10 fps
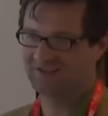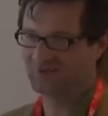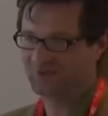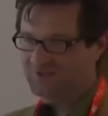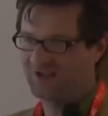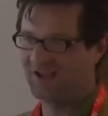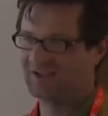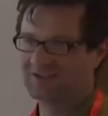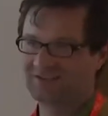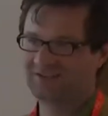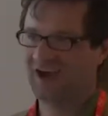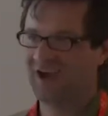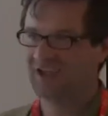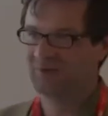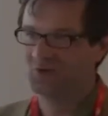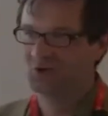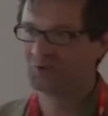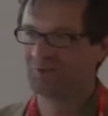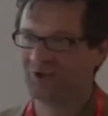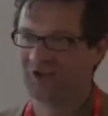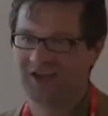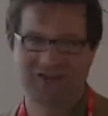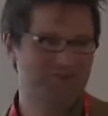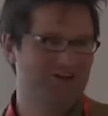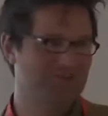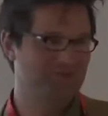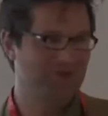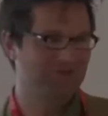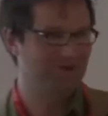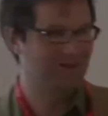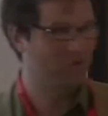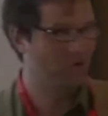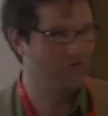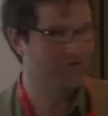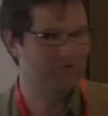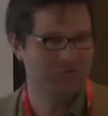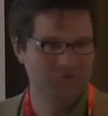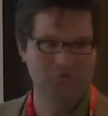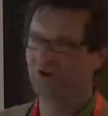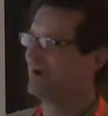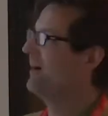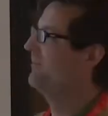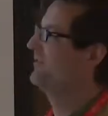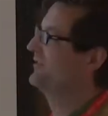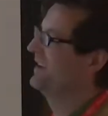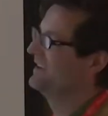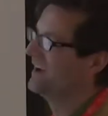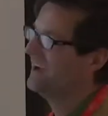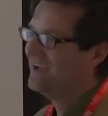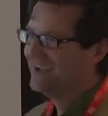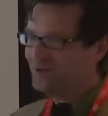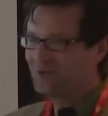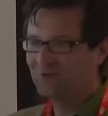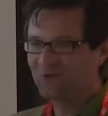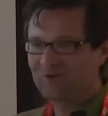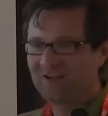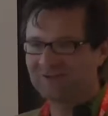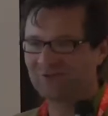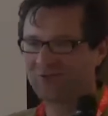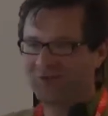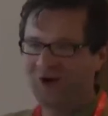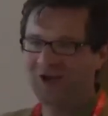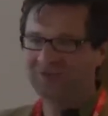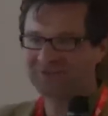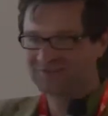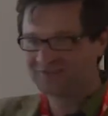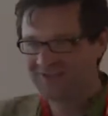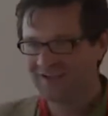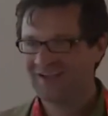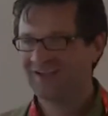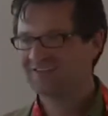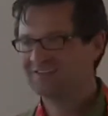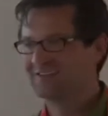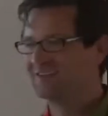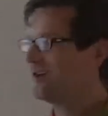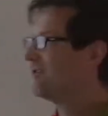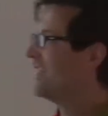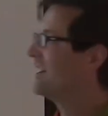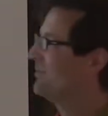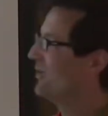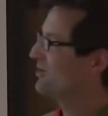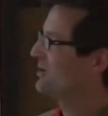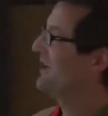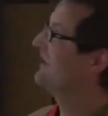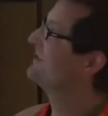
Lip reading: So it's like immutable and unchangeable and we can always prove who came up with the idea. So this was like the first seed of like blockchain in